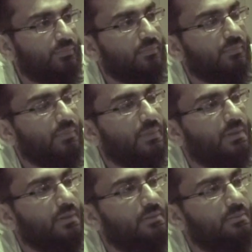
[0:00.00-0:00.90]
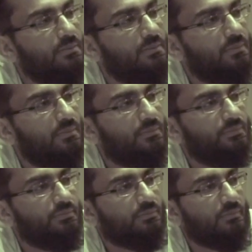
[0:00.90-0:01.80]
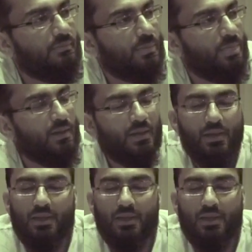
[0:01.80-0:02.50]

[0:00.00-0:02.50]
the people say he passed away very peacefully.